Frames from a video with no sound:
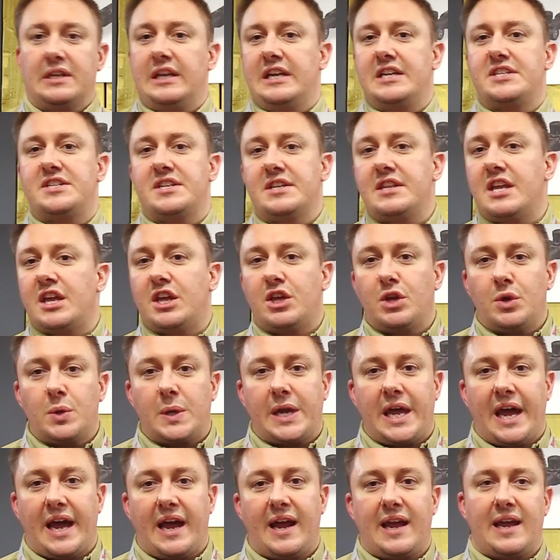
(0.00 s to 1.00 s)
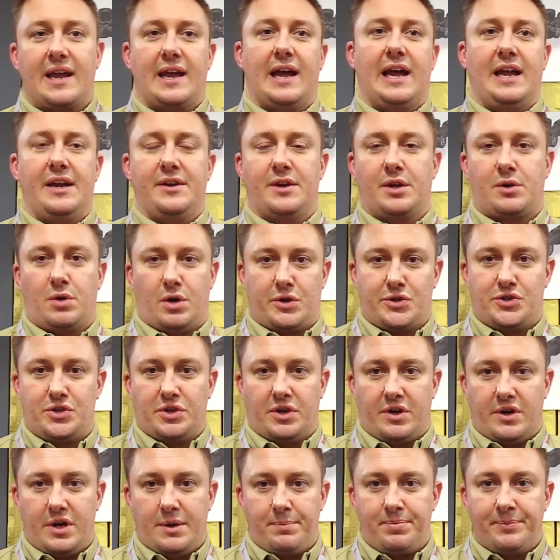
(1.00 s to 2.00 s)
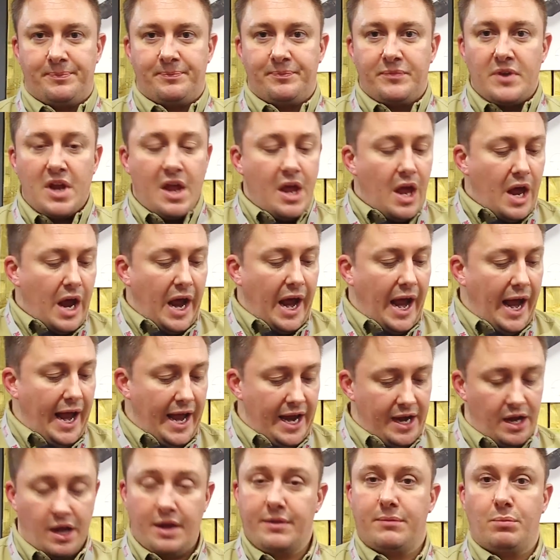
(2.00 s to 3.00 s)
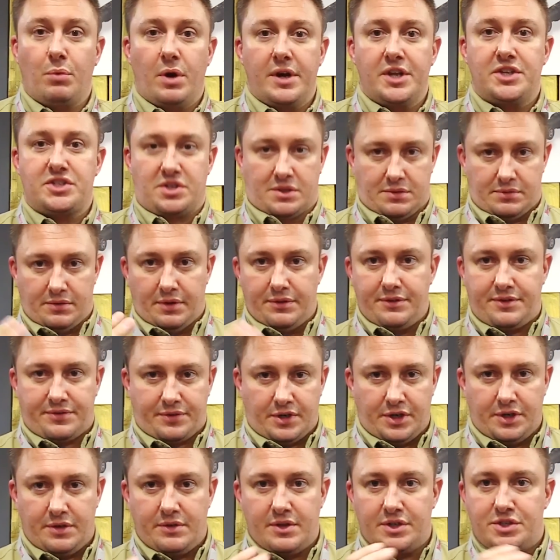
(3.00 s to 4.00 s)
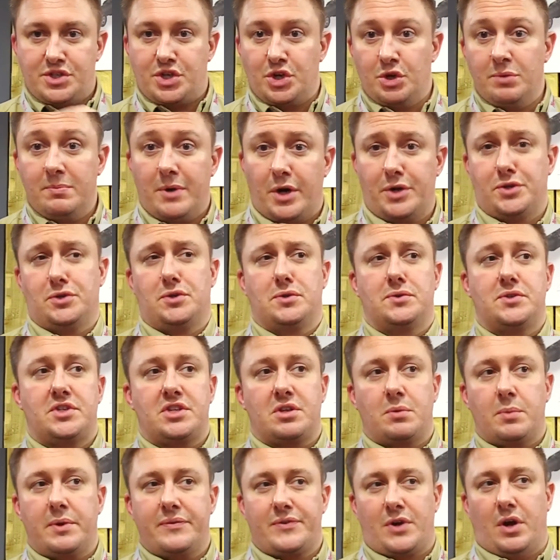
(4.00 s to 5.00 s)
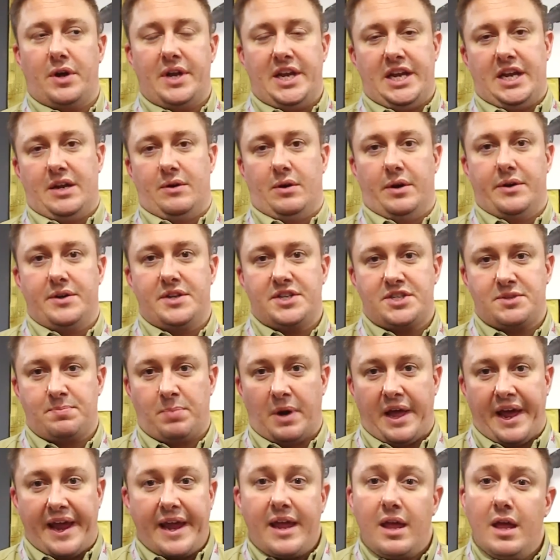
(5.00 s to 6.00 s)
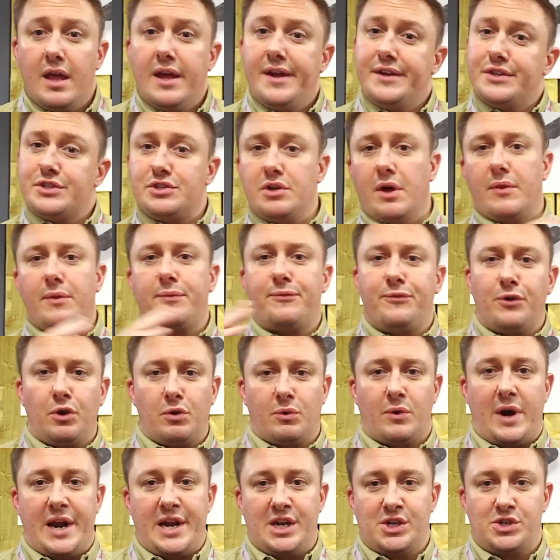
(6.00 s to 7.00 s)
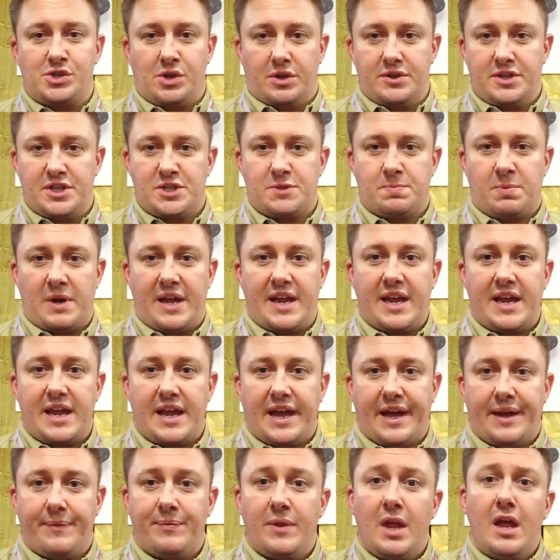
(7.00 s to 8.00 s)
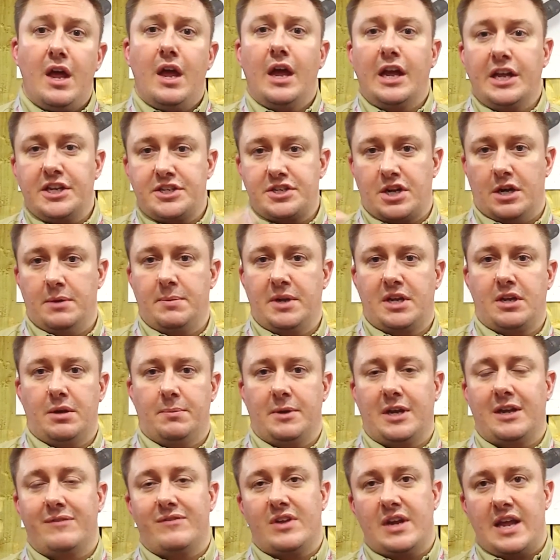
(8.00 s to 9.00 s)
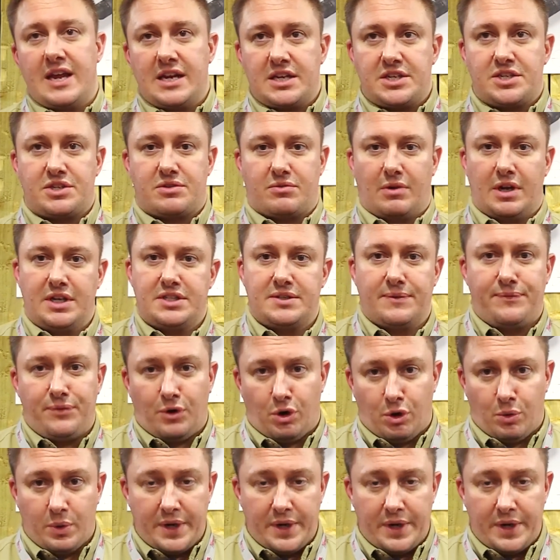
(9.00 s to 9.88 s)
this in the UK and across Europe. And I wanted to run through the 2 models that we've got here on display. It's not the full range on display yet. It's going to be coming in the next 3 to 4